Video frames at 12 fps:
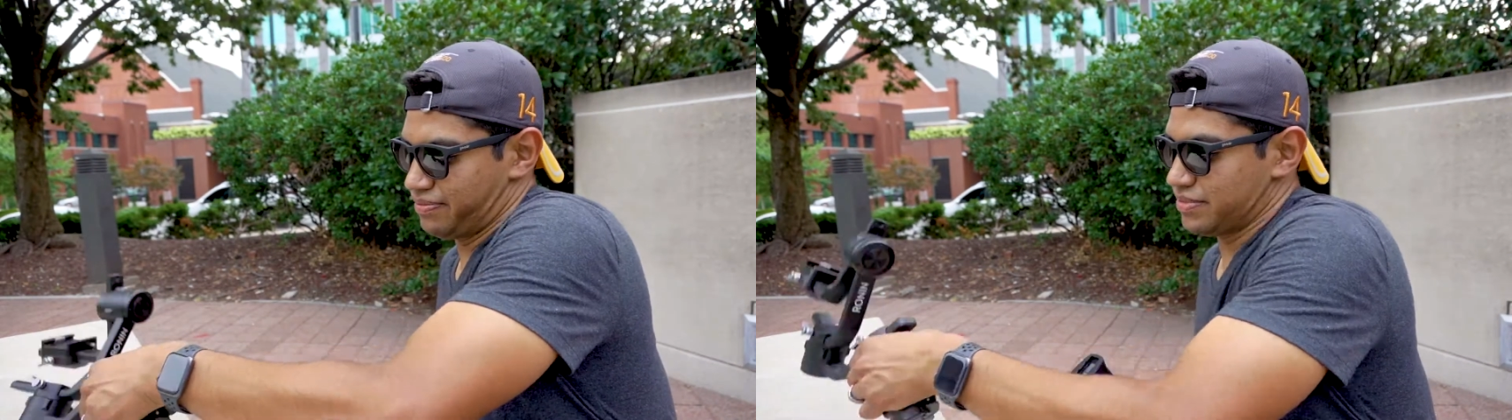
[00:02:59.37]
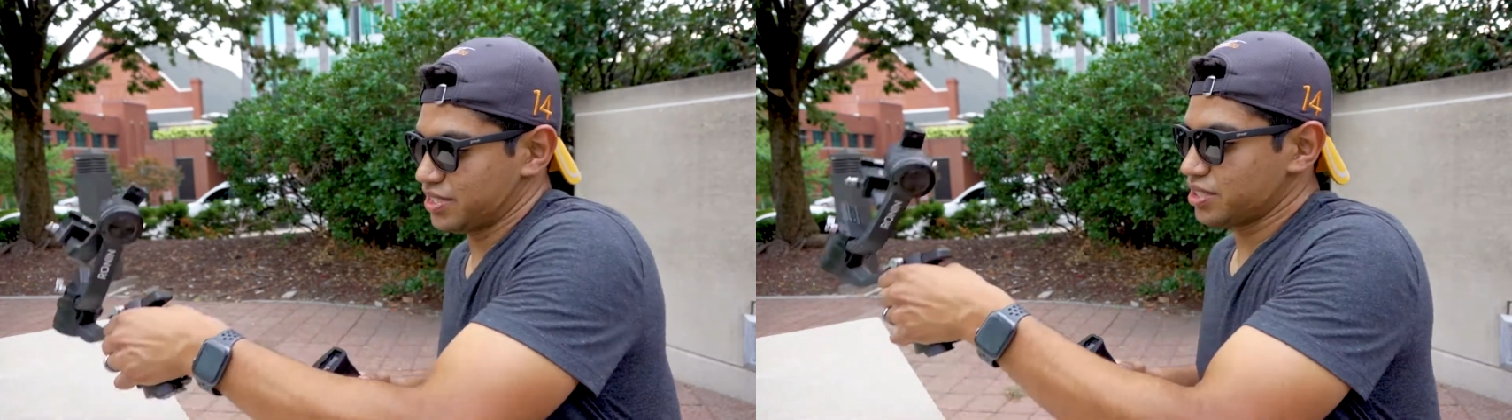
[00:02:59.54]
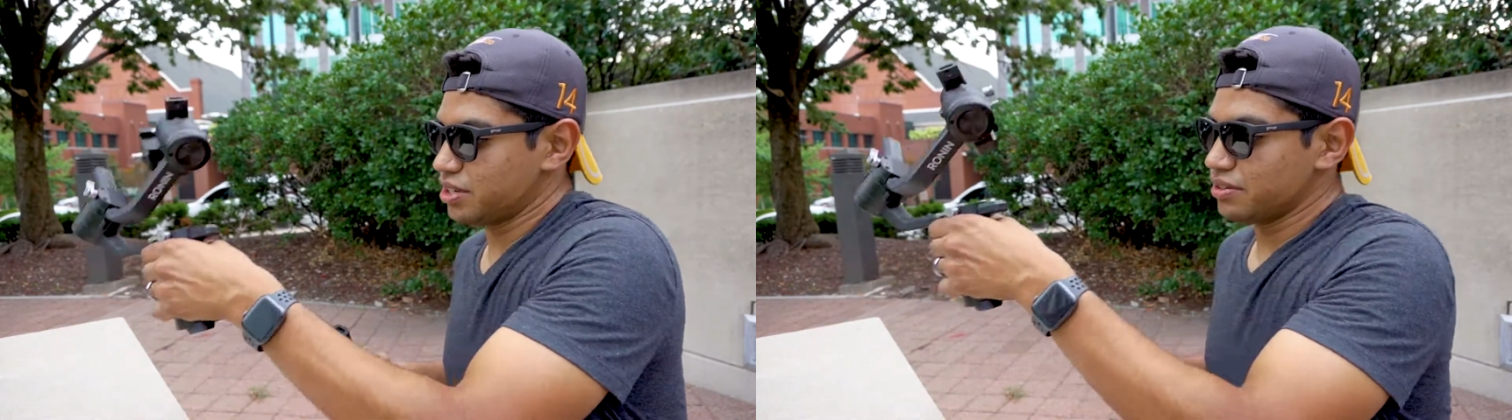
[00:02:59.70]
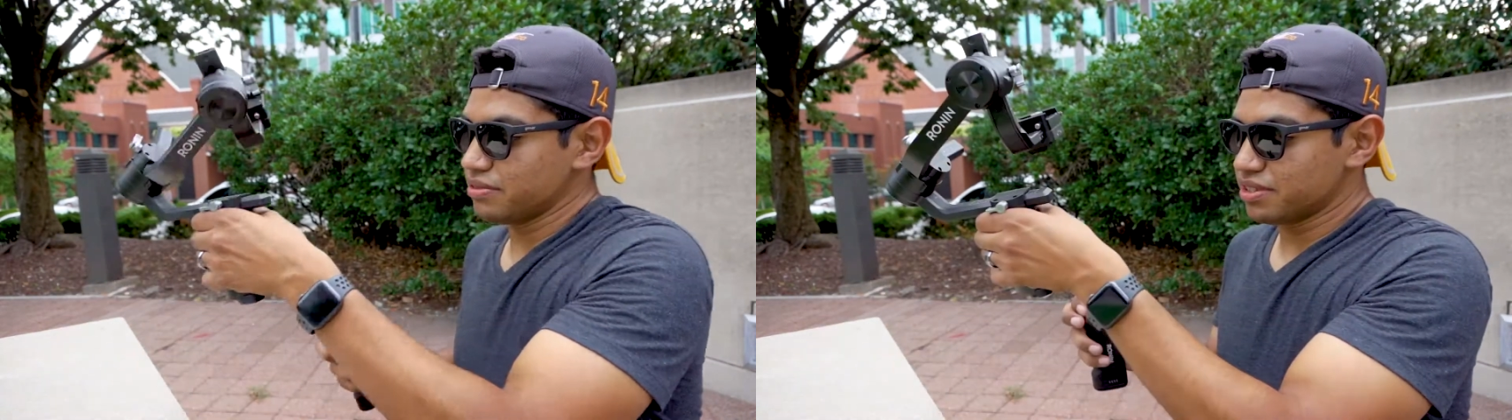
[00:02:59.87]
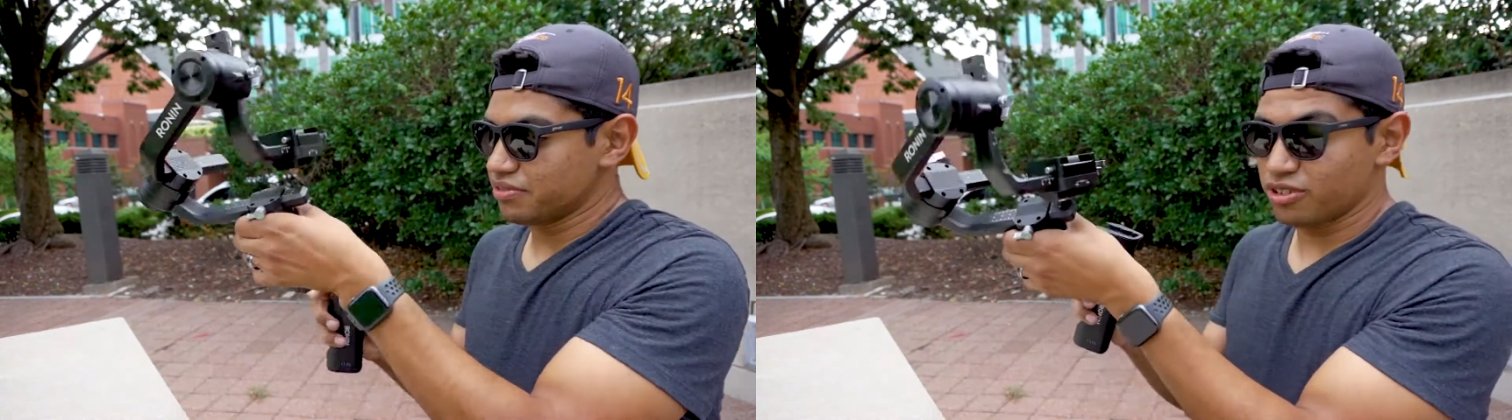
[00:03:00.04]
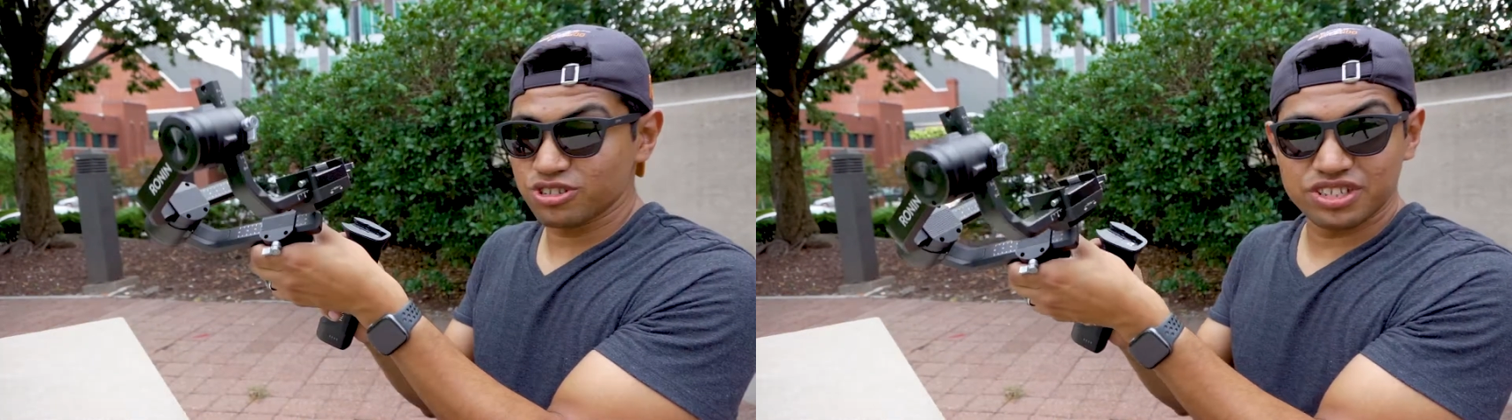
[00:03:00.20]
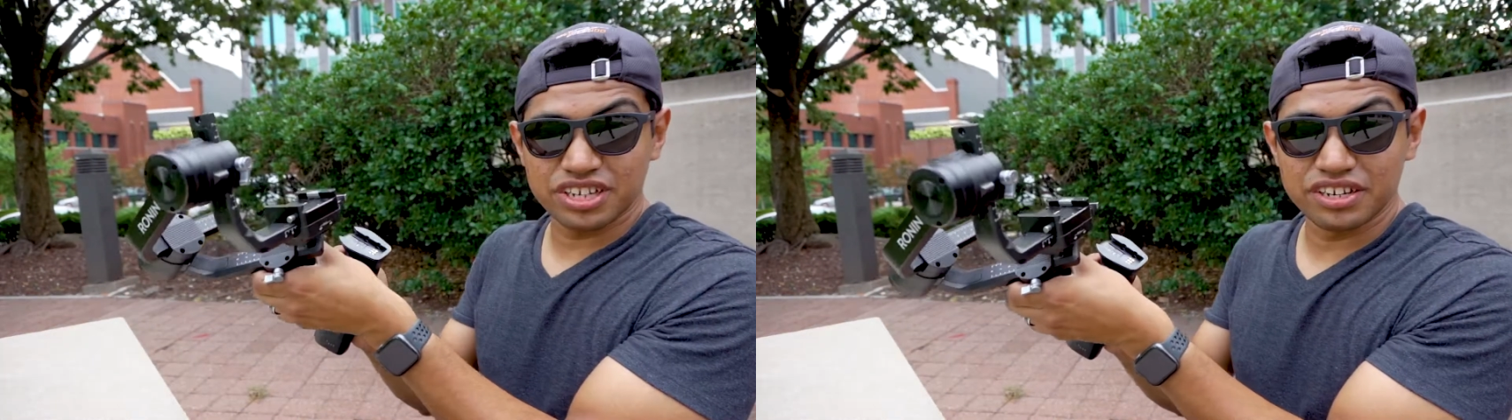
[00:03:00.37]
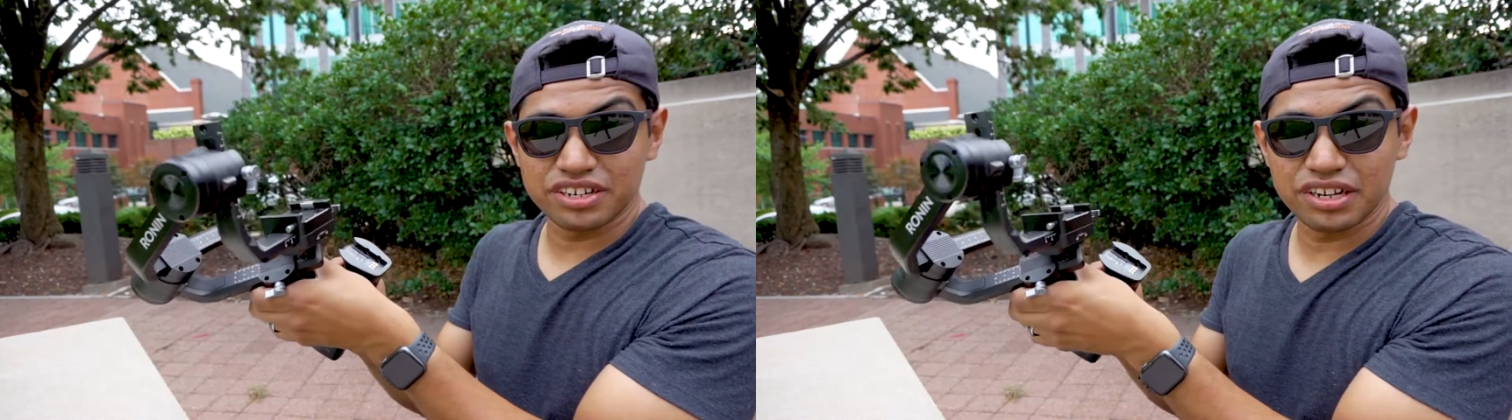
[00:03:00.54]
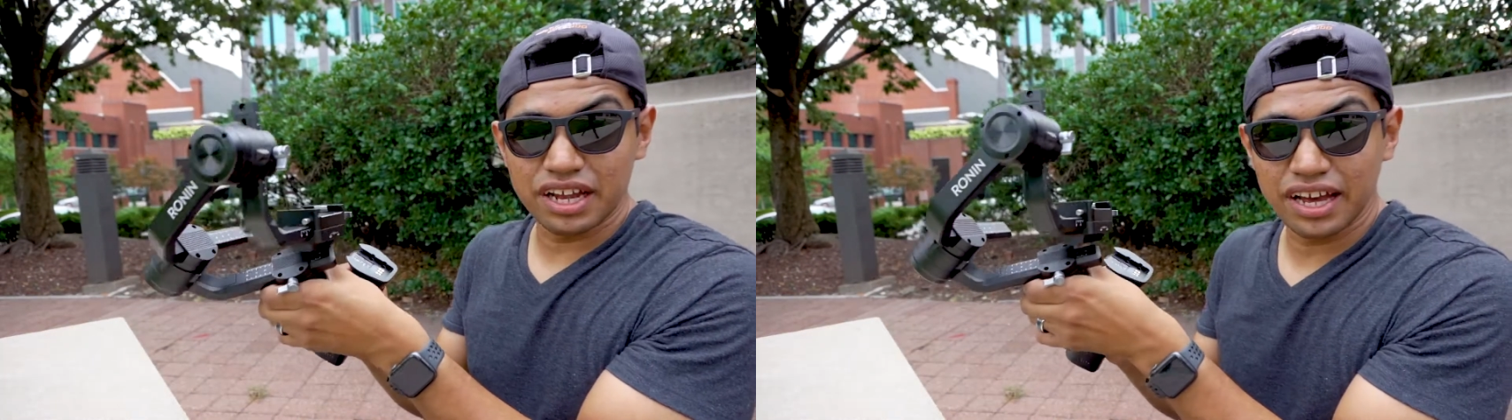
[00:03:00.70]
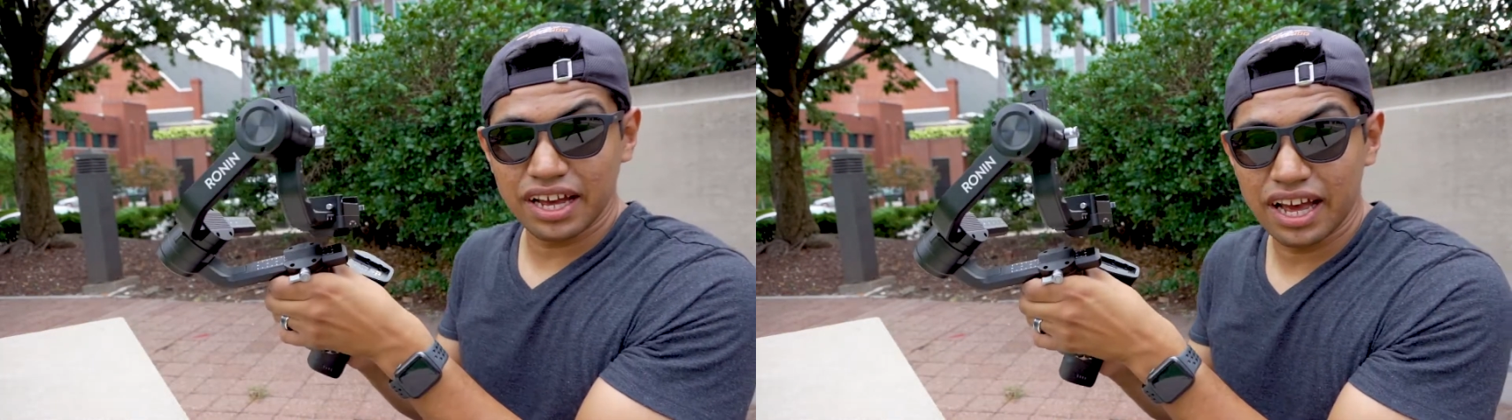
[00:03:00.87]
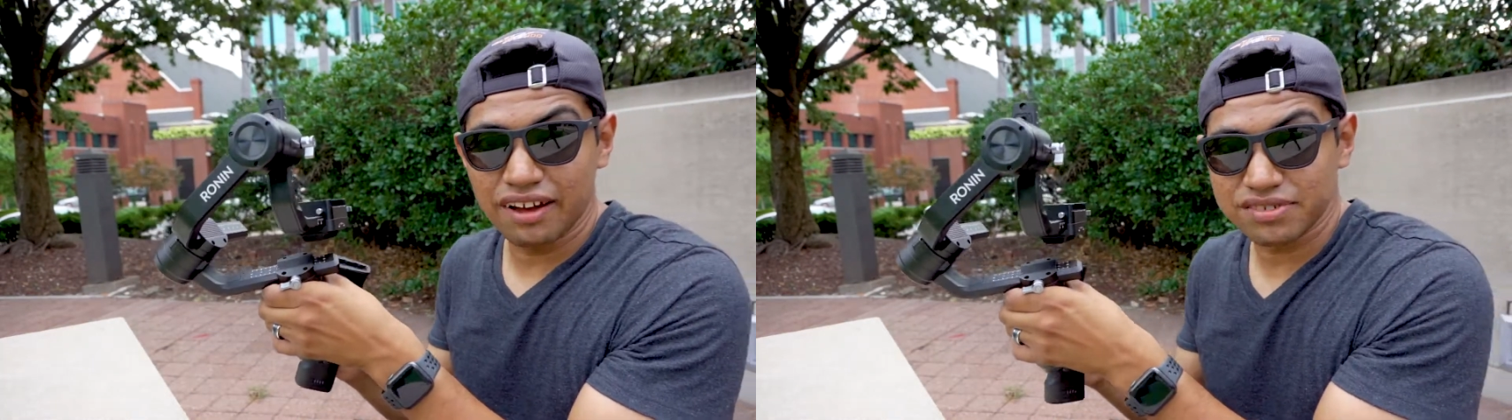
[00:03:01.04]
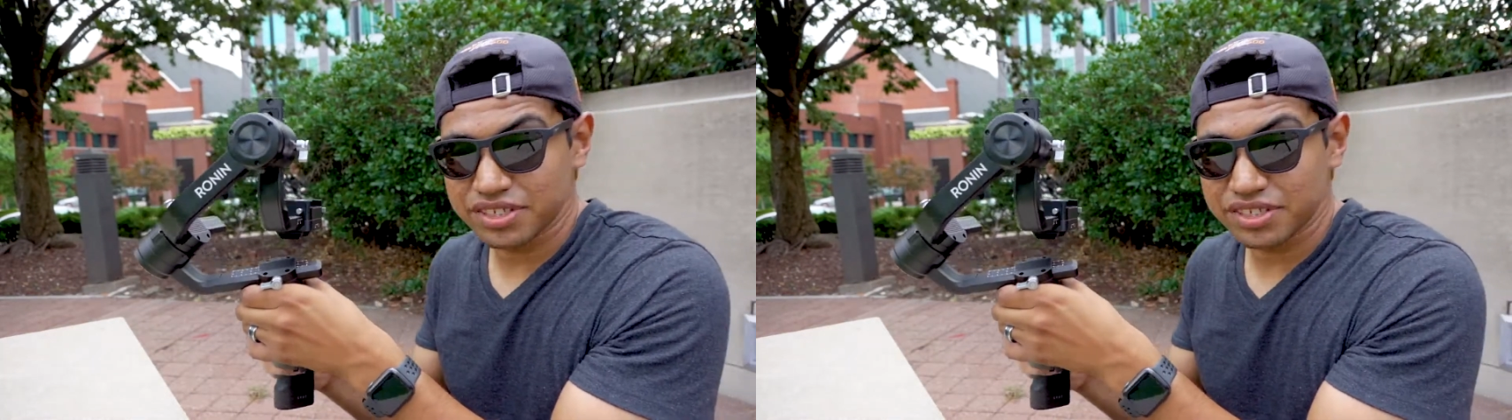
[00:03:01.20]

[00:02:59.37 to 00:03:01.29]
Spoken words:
So the first thing you have to